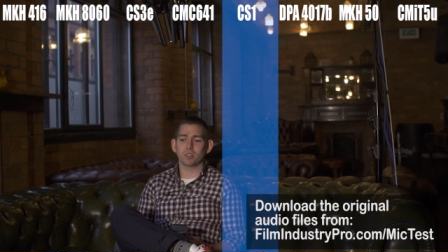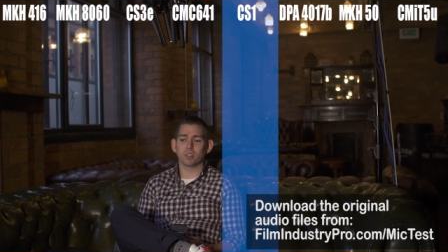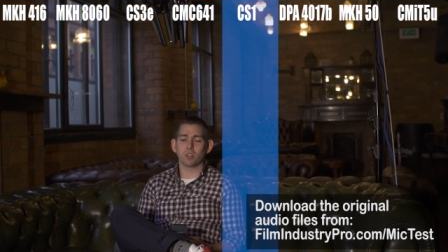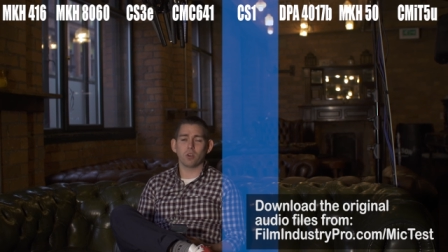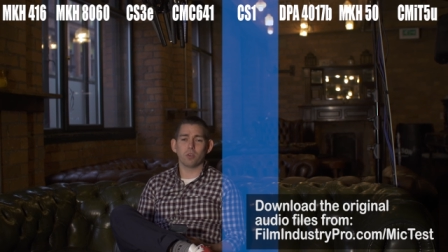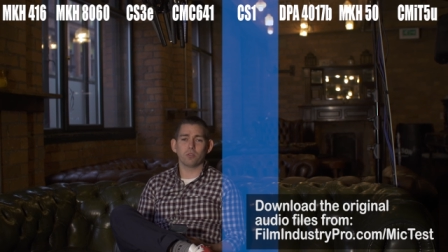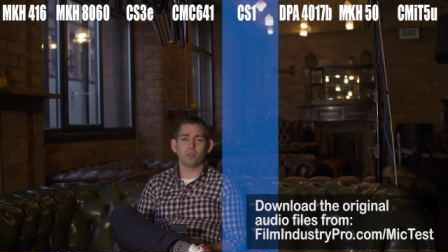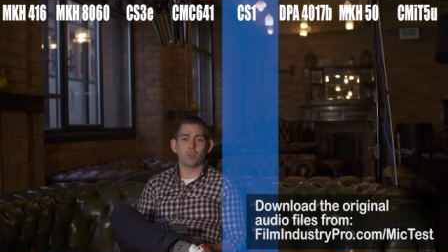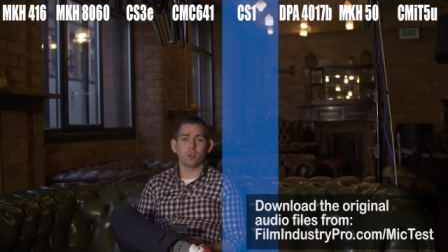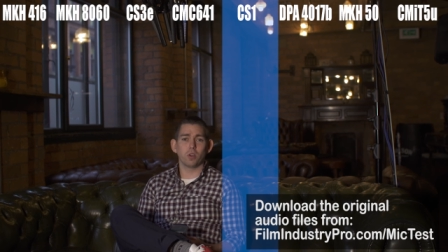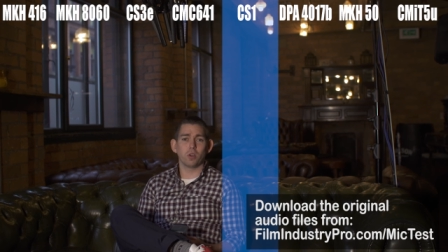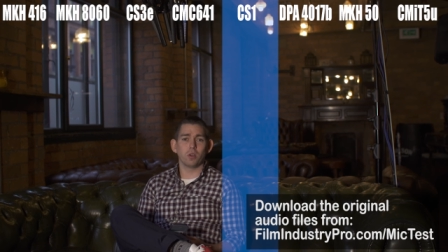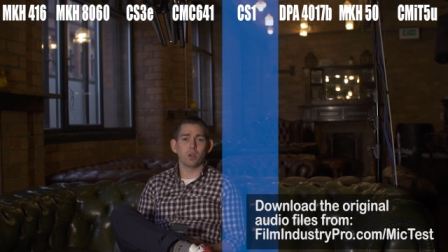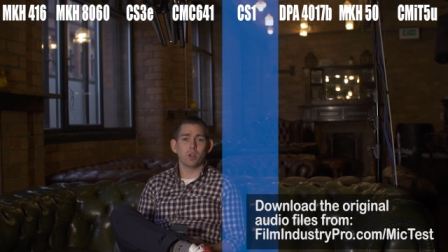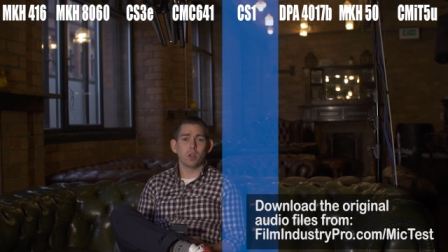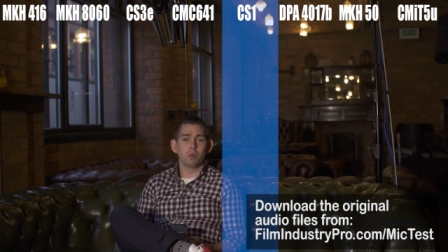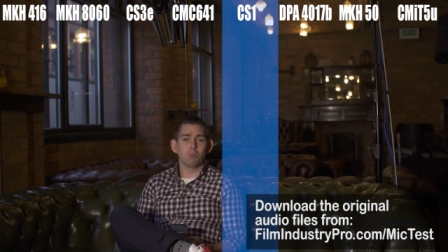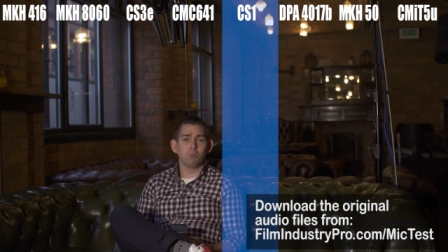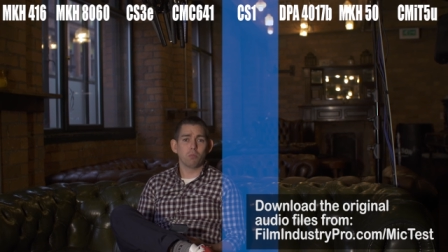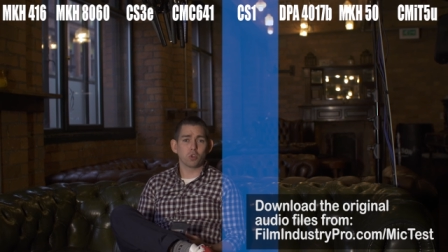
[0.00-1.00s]
so for
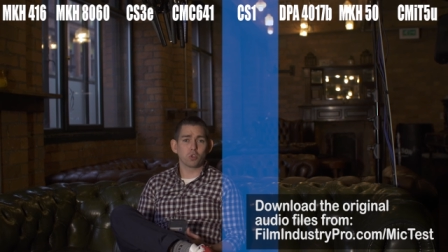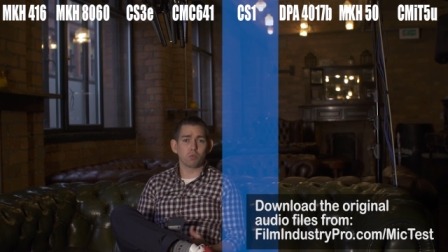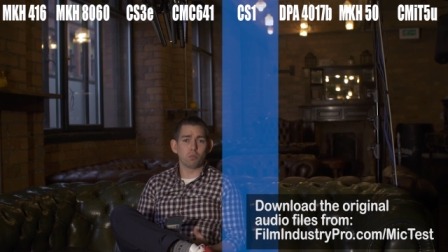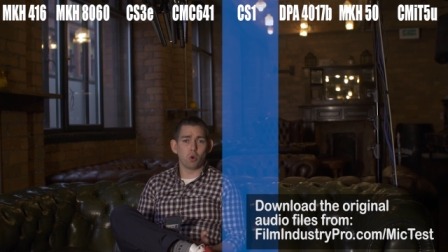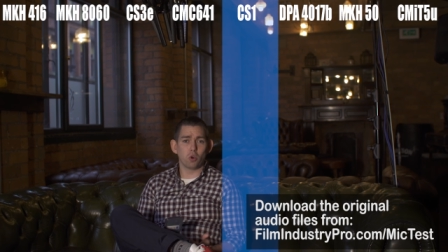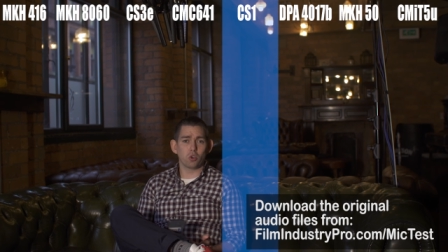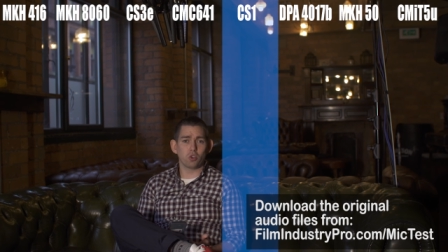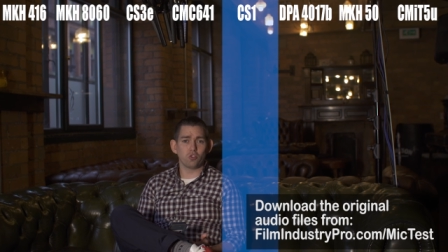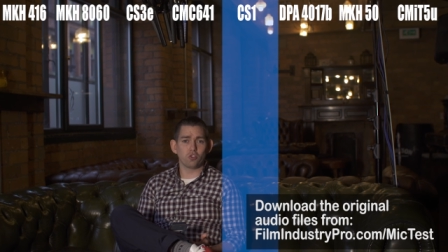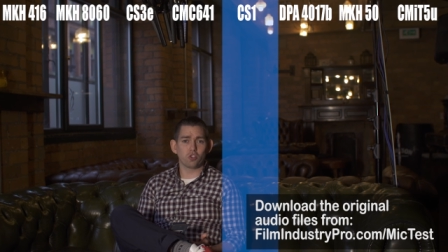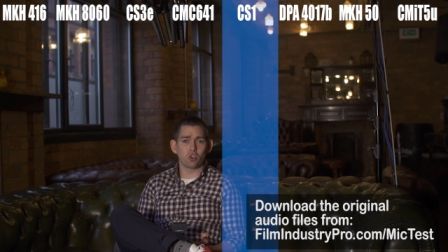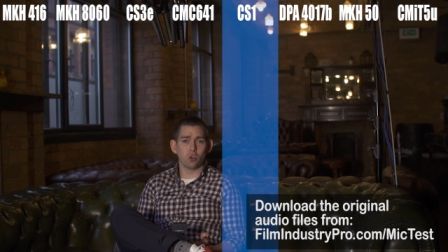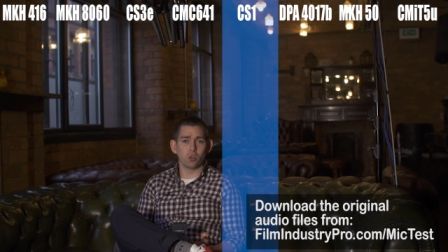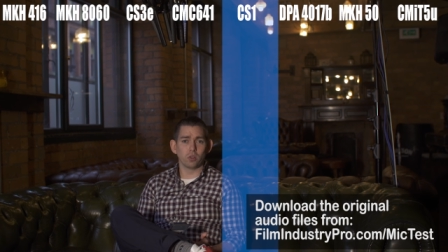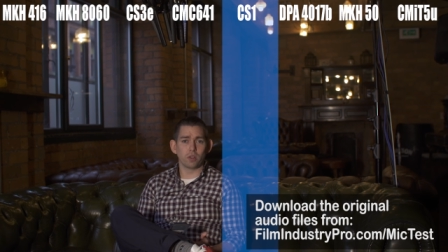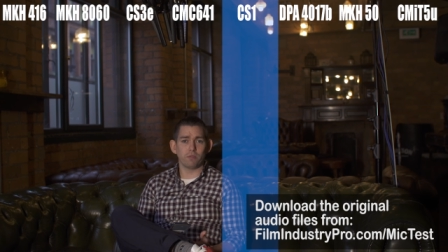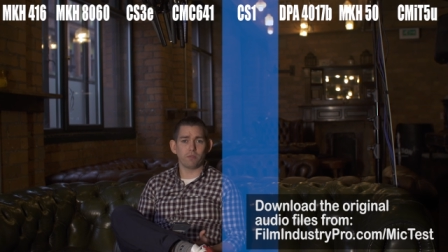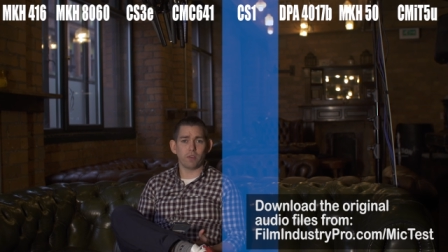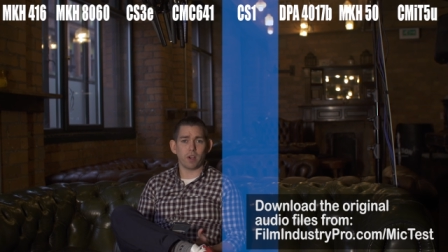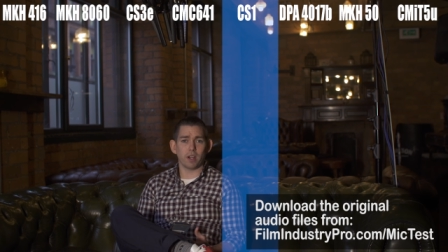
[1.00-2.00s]
much more
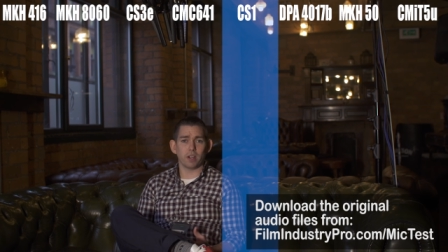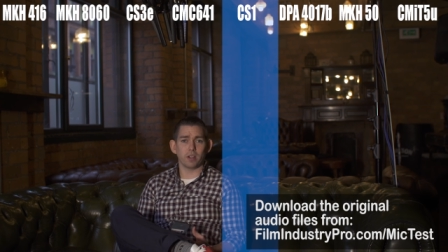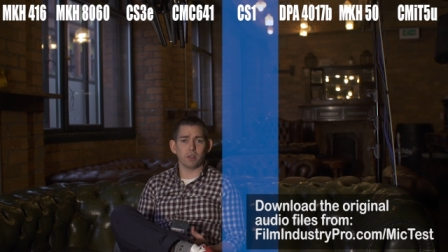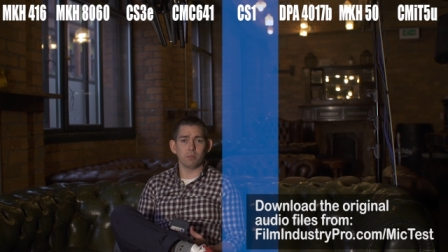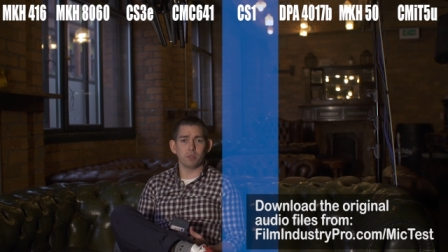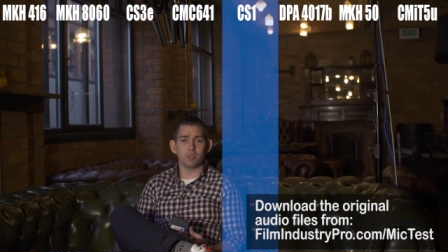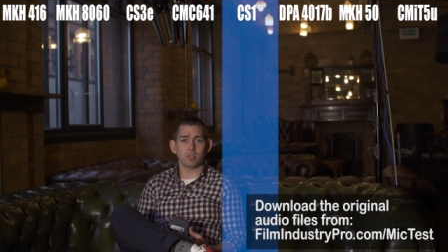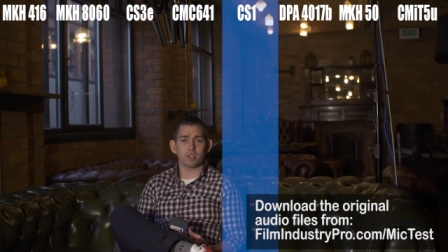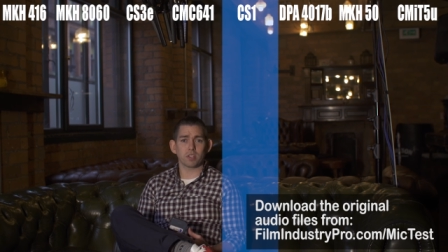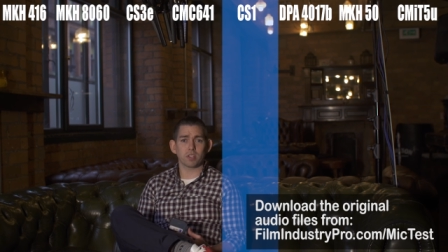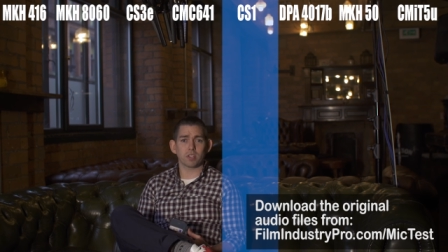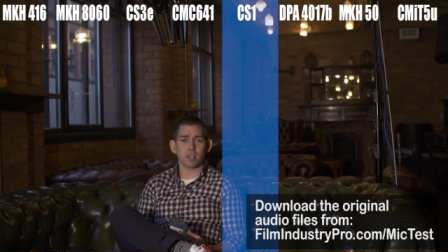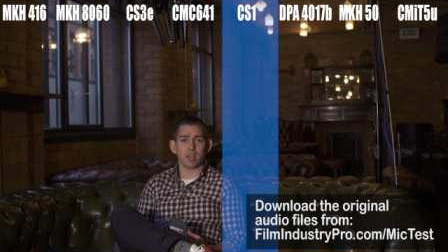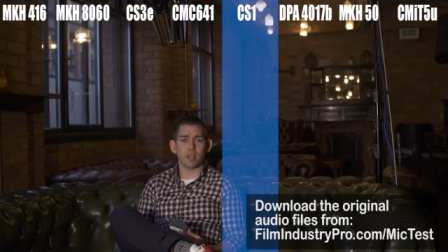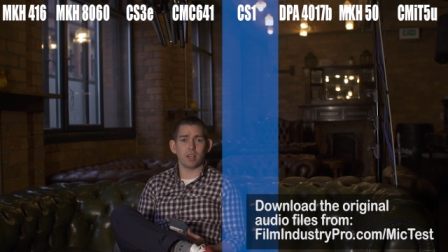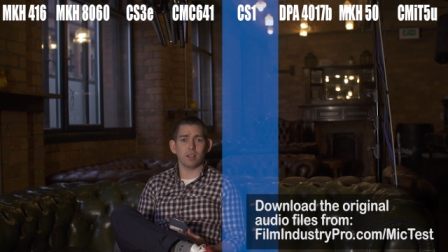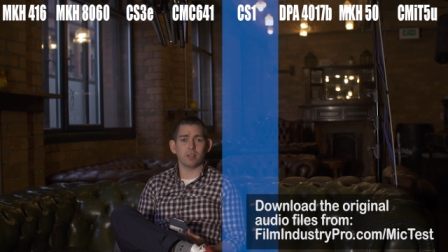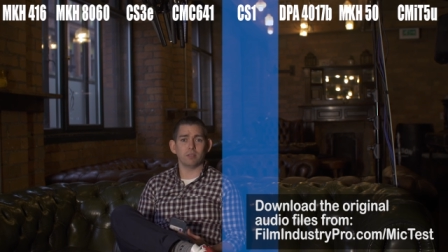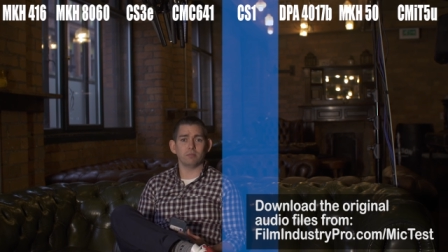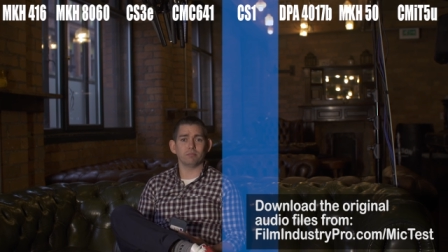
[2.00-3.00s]
controlled environments,
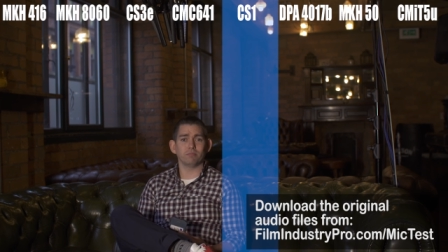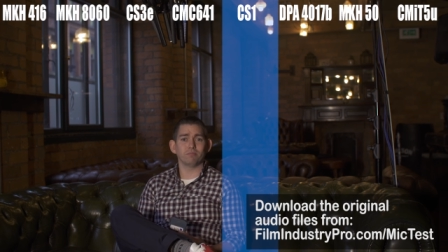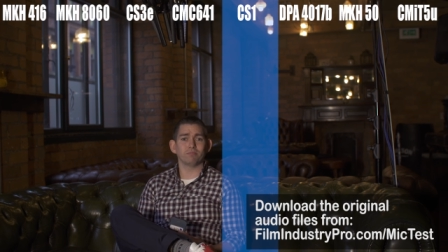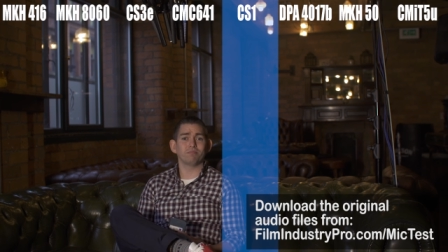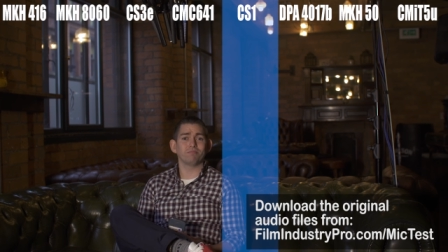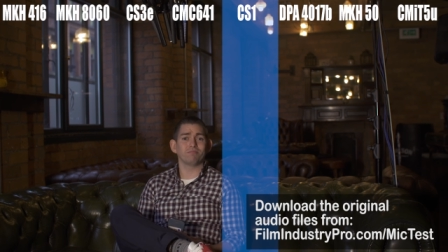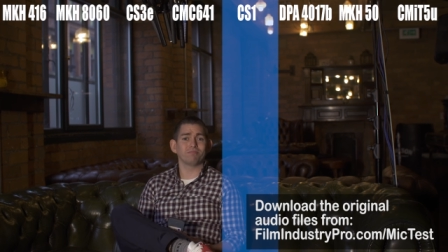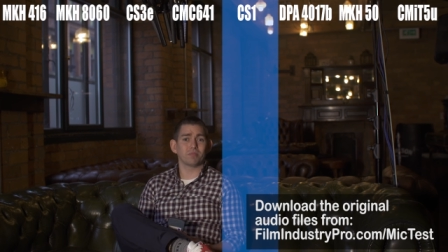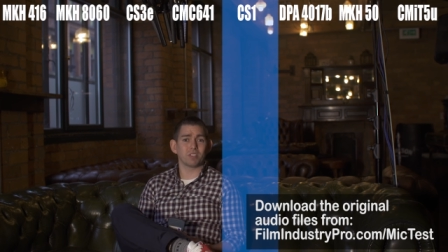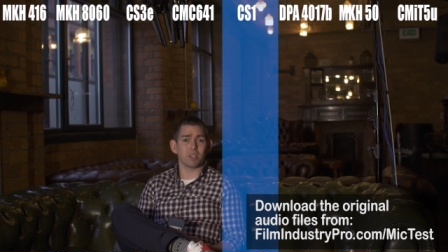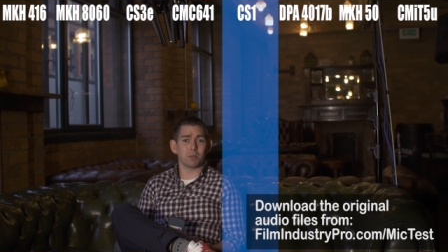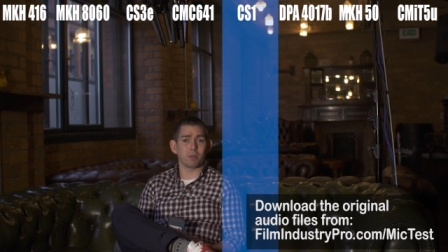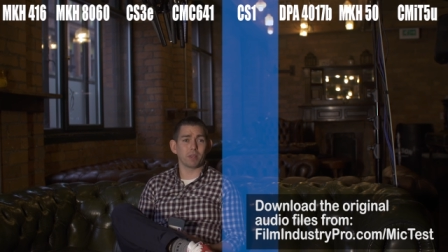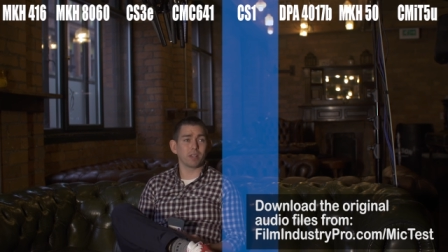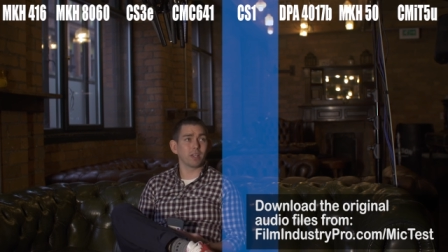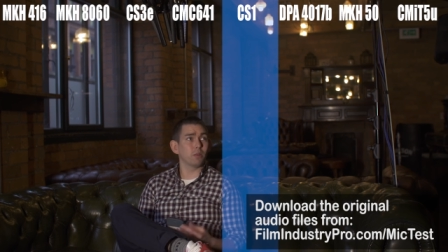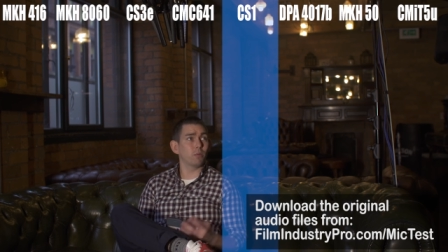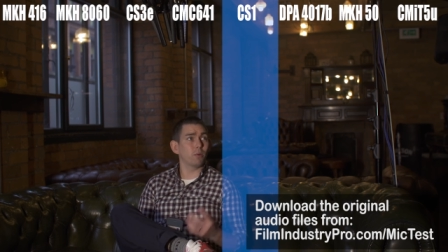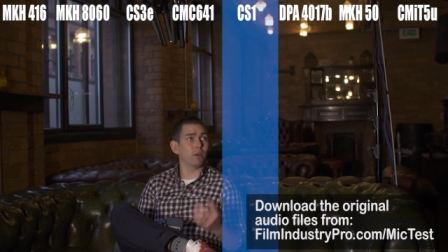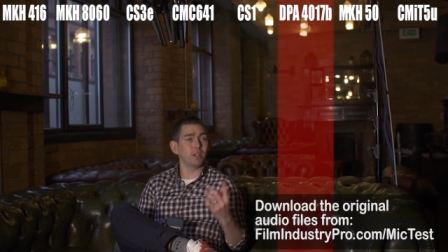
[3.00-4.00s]
um,
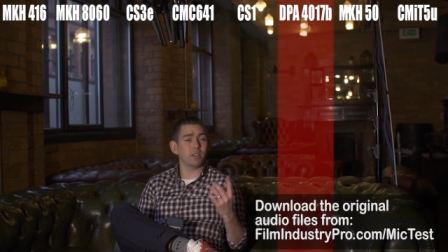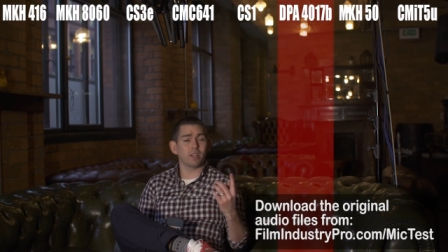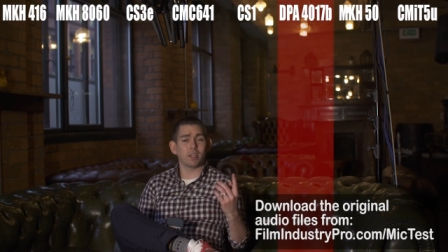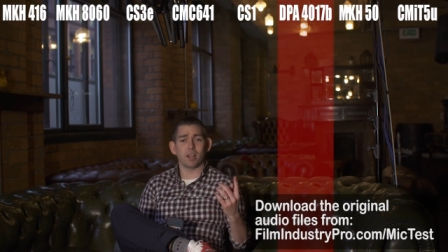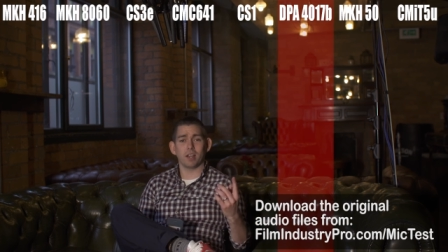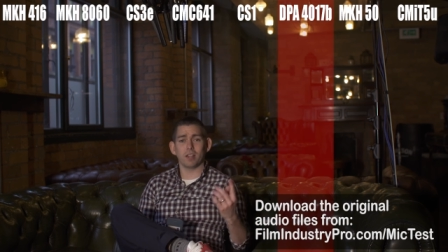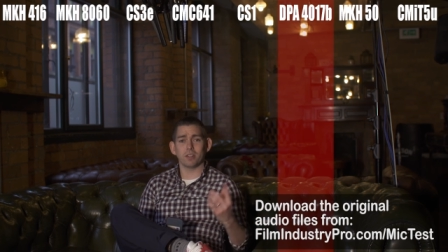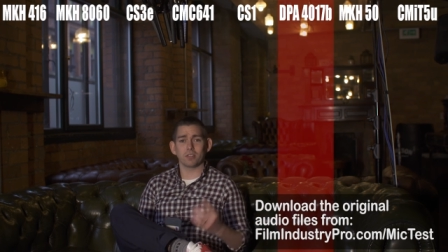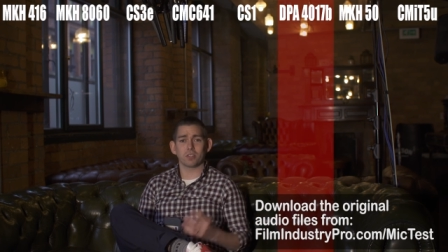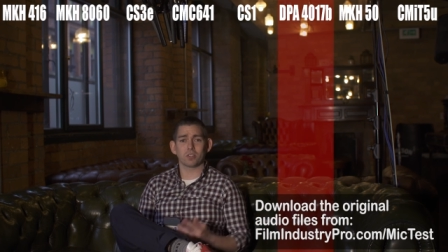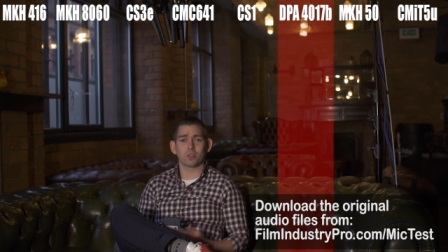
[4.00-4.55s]
typically where you can't